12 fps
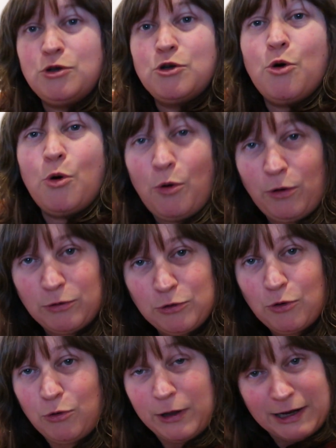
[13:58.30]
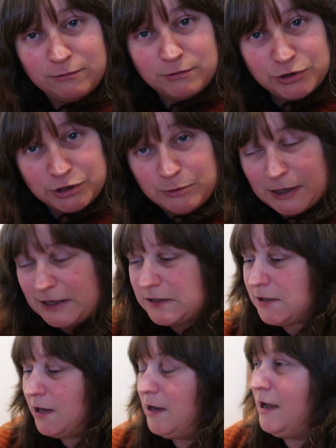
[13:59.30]
go out and do
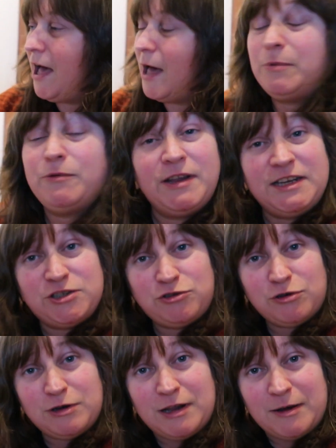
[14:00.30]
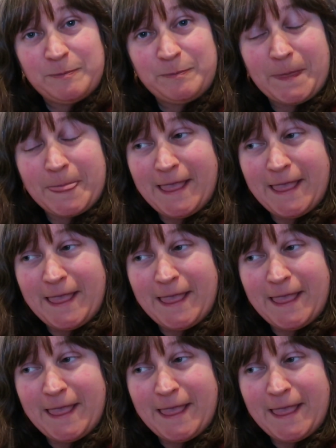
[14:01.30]
it, I'd be really struggling